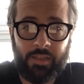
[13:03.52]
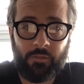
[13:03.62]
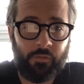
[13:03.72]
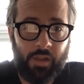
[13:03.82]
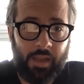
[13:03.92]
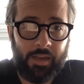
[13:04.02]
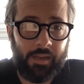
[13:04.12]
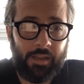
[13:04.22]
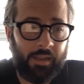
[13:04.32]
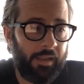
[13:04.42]
fine,
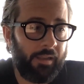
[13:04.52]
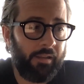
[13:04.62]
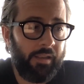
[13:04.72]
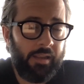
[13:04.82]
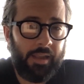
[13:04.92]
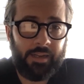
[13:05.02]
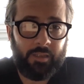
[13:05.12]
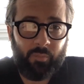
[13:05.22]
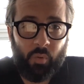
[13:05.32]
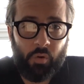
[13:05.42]
and it's
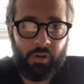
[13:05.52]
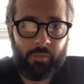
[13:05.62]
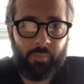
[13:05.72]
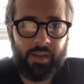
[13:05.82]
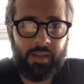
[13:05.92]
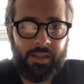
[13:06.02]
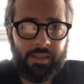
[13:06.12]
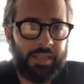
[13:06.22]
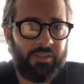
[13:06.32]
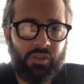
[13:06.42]
important, but
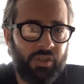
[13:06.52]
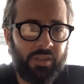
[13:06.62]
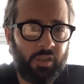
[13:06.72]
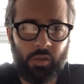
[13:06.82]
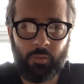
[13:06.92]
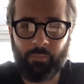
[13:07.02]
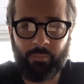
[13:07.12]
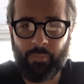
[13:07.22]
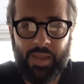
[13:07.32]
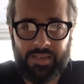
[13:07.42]
that's just the
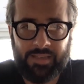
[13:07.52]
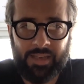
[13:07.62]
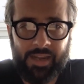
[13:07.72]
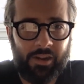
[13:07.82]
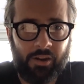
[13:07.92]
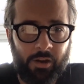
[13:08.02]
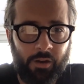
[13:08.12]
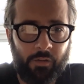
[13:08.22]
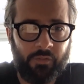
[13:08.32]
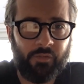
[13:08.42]
base layer
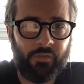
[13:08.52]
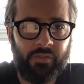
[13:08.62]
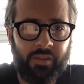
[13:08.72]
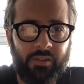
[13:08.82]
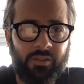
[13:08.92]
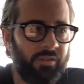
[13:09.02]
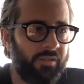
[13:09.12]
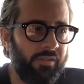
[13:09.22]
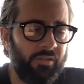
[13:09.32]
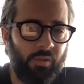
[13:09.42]
of the
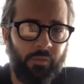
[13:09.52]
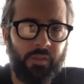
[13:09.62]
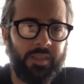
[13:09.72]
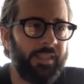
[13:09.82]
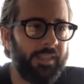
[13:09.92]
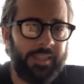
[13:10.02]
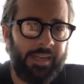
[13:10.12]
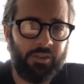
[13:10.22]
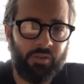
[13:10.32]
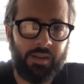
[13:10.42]
sort of
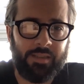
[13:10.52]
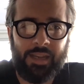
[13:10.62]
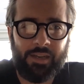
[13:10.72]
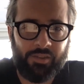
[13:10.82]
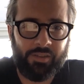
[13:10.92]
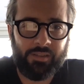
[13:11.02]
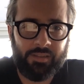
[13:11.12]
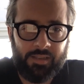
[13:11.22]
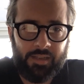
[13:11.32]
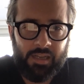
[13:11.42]
facilitating transactions.
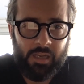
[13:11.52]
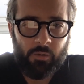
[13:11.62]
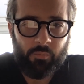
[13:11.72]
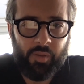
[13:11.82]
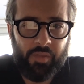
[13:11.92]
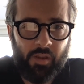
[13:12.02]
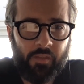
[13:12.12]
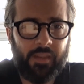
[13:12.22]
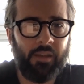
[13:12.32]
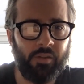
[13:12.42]
But on
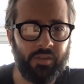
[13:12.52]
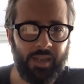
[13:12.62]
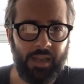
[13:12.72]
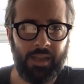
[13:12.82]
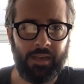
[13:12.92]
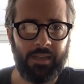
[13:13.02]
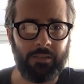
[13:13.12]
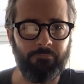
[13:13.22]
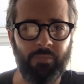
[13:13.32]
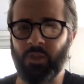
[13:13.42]
the other side is
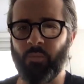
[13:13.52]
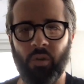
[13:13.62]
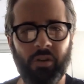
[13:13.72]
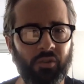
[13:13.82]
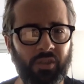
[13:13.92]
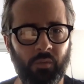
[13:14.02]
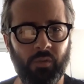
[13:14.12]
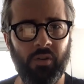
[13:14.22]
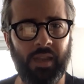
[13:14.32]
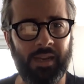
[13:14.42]
much more interesting when
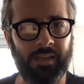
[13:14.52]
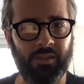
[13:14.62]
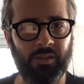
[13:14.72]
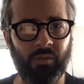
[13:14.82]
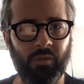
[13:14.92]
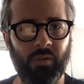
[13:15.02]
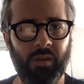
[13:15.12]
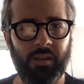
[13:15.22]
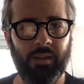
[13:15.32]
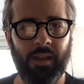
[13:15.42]
you get into
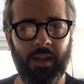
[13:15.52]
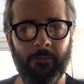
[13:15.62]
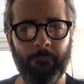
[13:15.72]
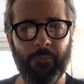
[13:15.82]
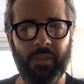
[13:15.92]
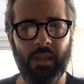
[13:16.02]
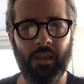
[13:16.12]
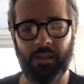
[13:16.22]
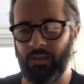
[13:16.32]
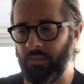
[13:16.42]

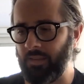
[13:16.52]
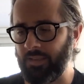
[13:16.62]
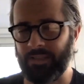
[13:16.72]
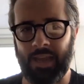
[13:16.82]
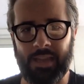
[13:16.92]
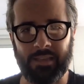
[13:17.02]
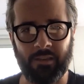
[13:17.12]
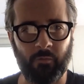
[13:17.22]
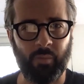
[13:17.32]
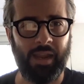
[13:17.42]
the science
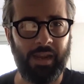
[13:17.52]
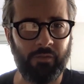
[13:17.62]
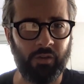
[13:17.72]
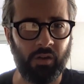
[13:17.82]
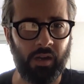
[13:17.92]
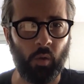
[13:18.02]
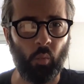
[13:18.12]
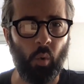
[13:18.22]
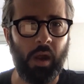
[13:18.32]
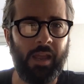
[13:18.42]
of behavior and
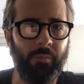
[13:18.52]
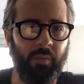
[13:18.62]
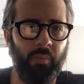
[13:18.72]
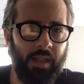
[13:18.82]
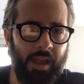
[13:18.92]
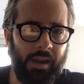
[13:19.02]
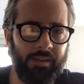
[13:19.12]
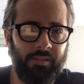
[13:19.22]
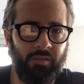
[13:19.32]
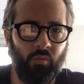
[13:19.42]
why people act.
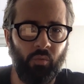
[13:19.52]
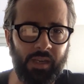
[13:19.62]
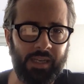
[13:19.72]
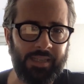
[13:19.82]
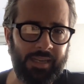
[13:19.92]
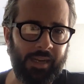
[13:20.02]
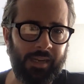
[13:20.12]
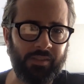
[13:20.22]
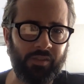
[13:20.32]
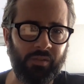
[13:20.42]
So really digging
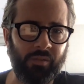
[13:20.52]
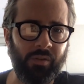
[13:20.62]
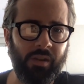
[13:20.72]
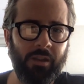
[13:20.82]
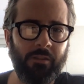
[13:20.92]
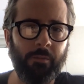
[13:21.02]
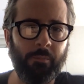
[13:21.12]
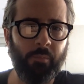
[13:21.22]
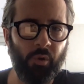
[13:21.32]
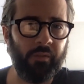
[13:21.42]
into the
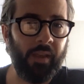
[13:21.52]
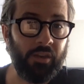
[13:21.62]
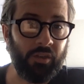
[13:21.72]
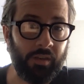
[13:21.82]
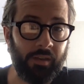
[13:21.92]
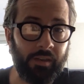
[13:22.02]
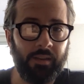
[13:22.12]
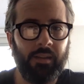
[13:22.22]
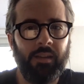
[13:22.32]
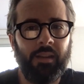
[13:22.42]
motivation.
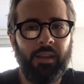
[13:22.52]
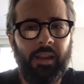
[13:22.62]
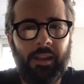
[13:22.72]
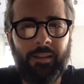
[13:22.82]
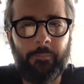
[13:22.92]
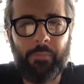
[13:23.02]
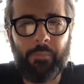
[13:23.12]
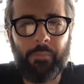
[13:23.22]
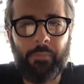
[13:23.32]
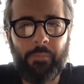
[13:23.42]

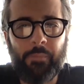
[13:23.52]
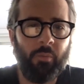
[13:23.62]
And so